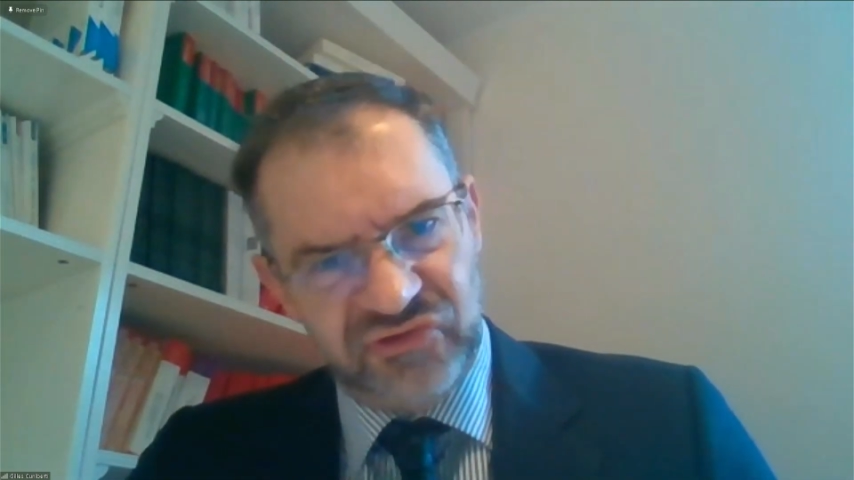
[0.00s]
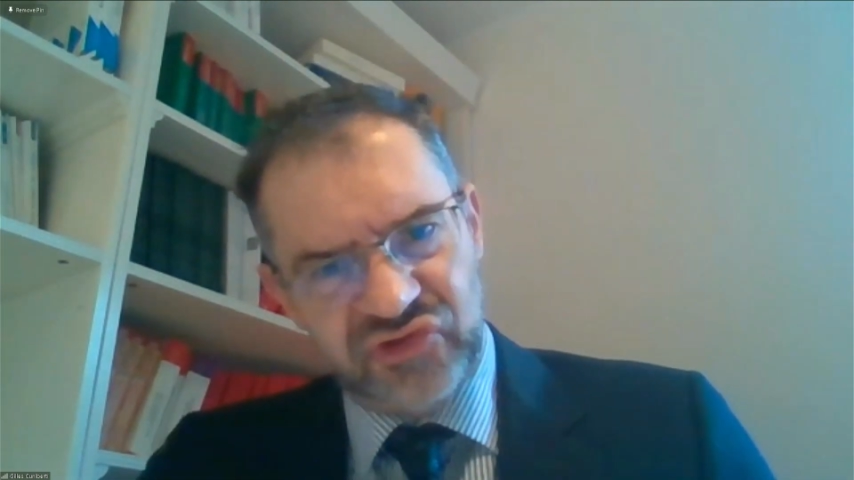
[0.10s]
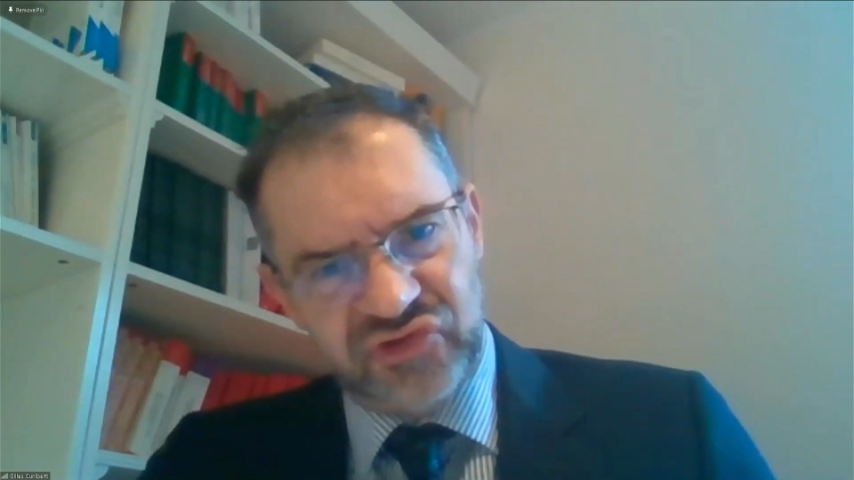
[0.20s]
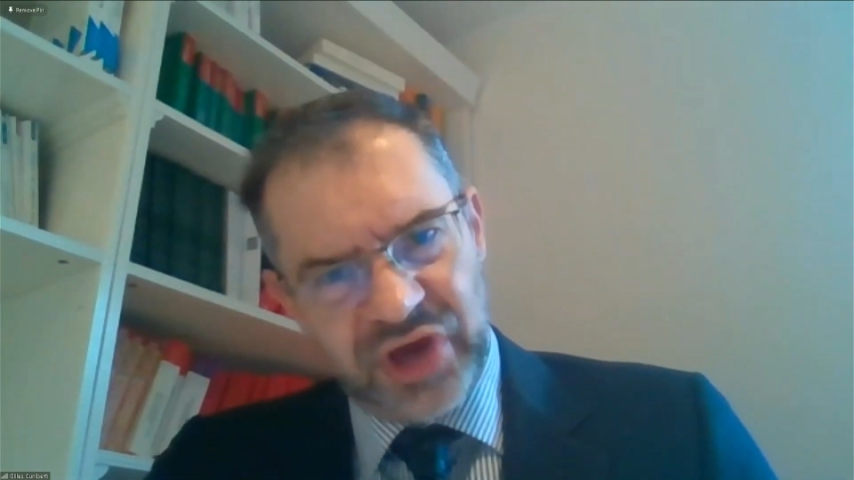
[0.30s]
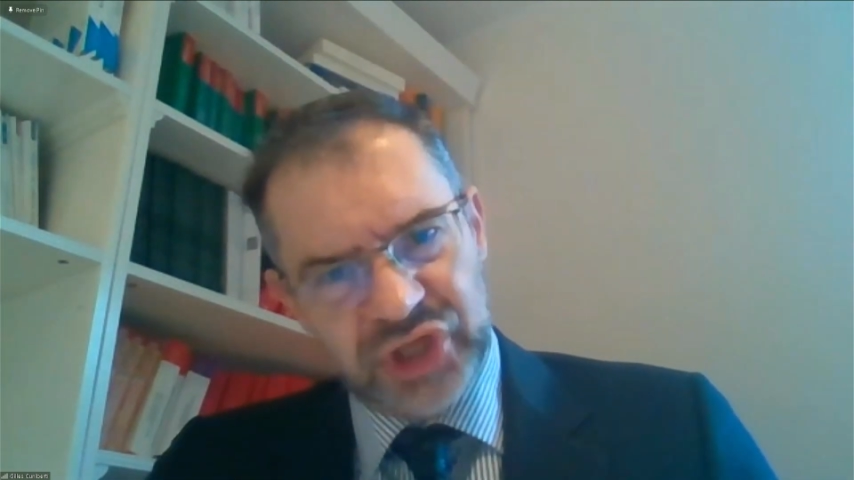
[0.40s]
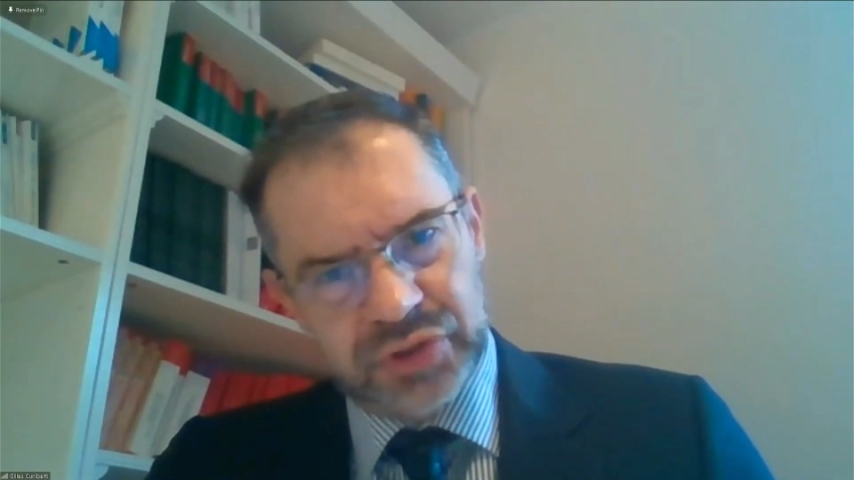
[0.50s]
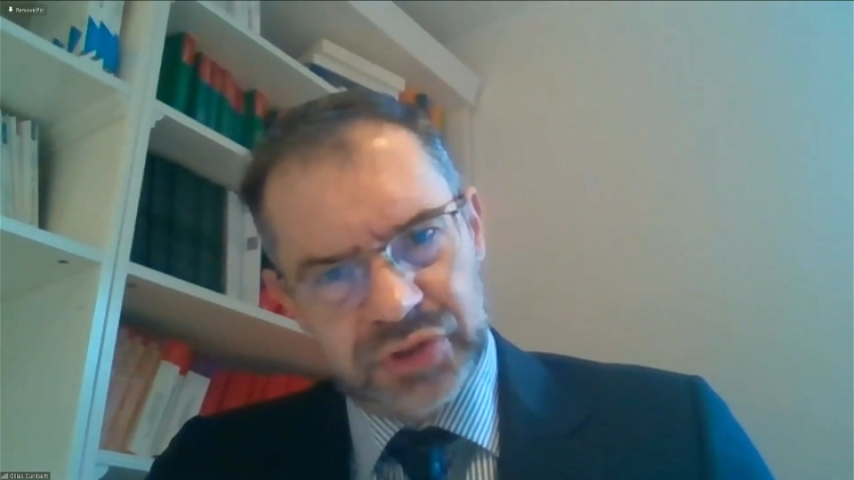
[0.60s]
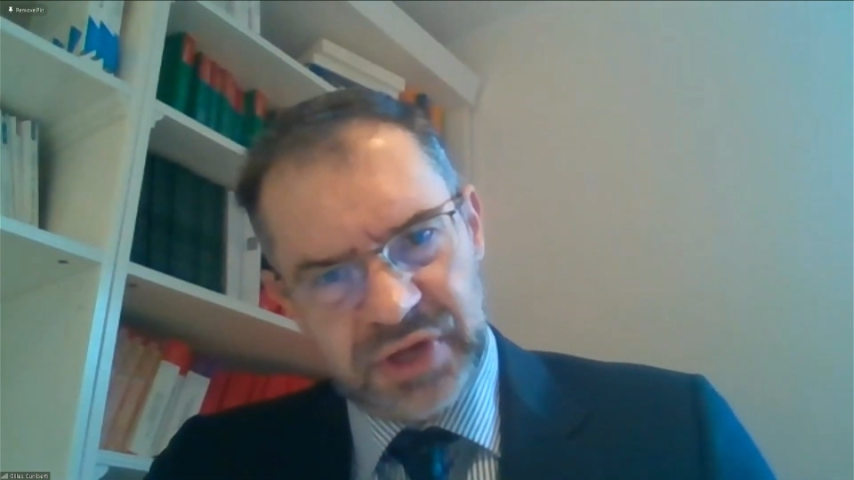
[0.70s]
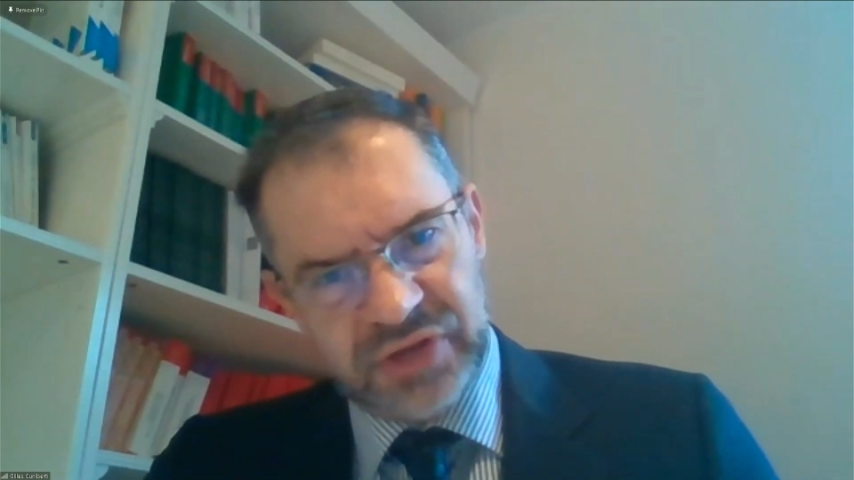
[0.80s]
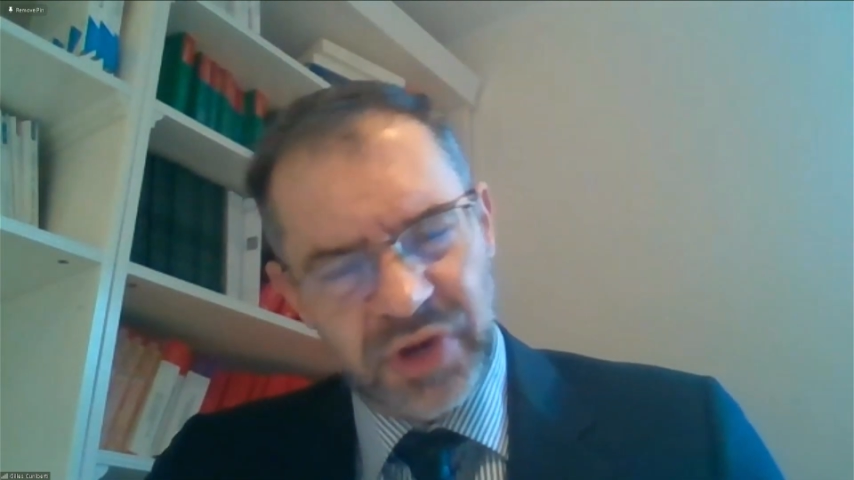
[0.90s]

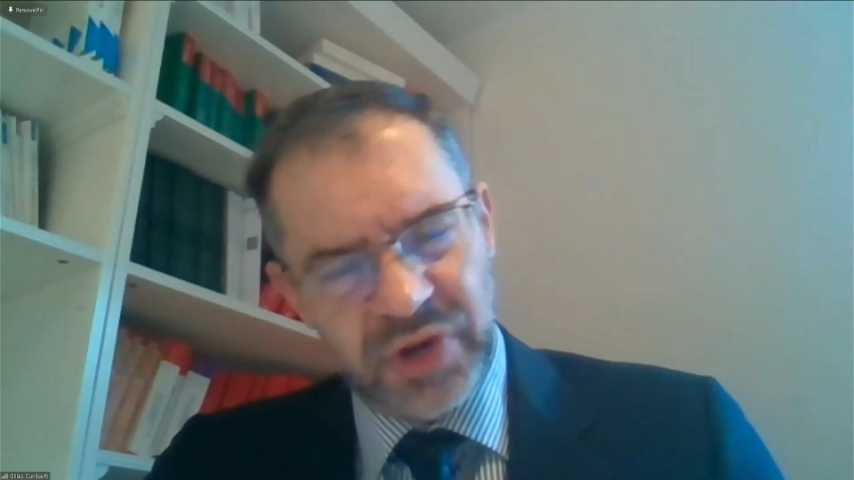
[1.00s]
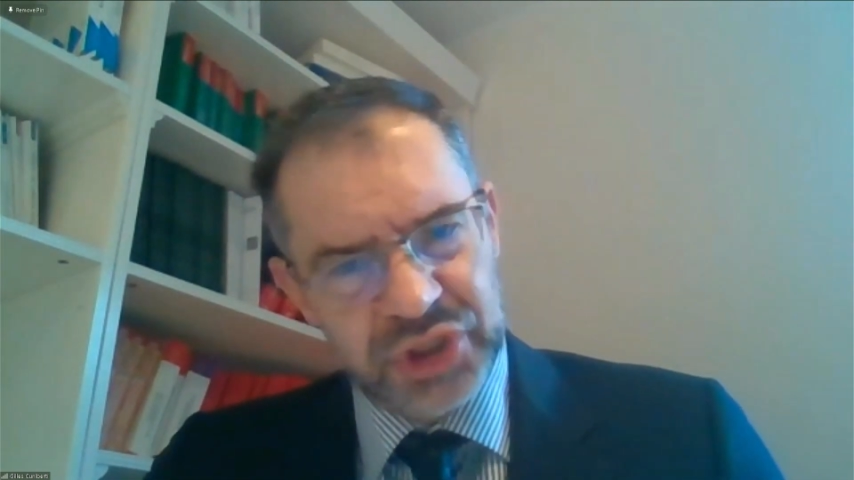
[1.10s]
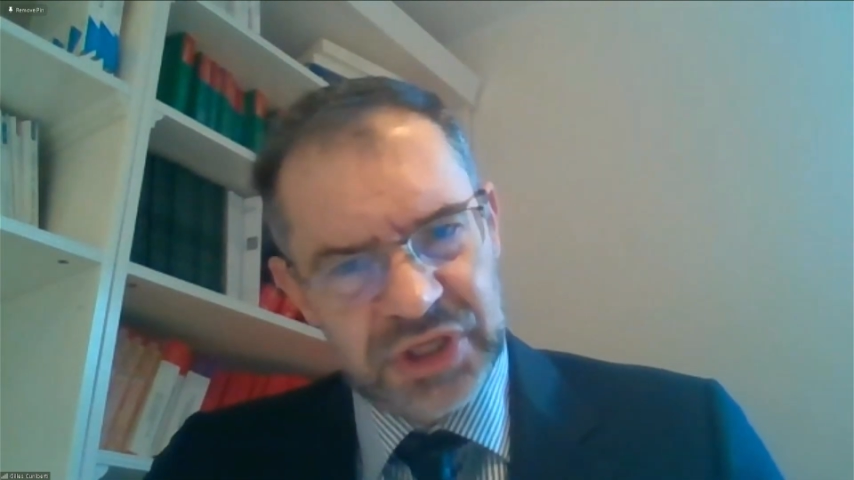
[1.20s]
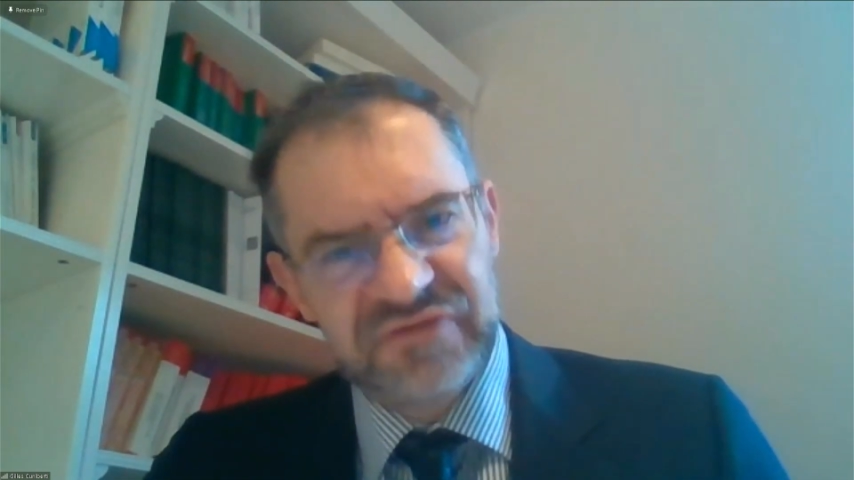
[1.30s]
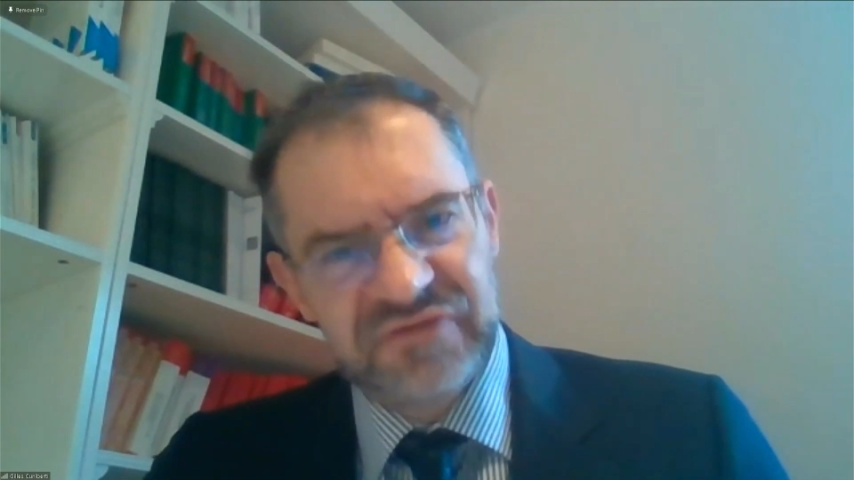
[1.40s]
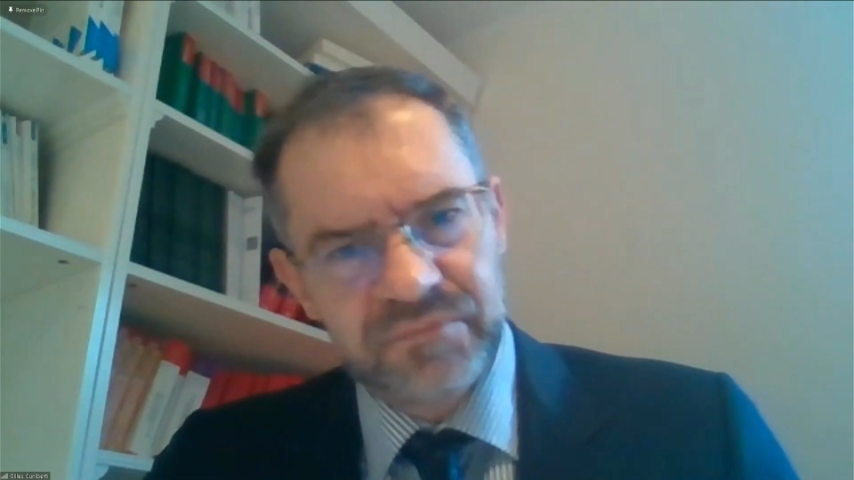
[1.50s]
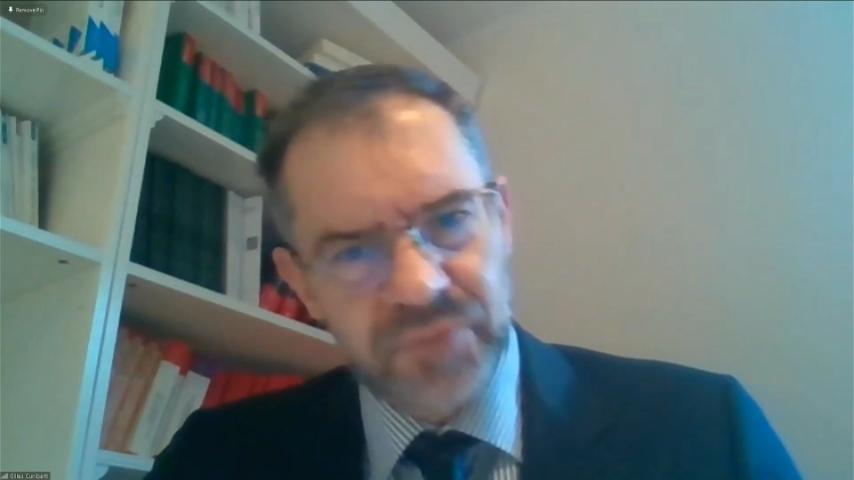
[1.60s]
situation, and the question is,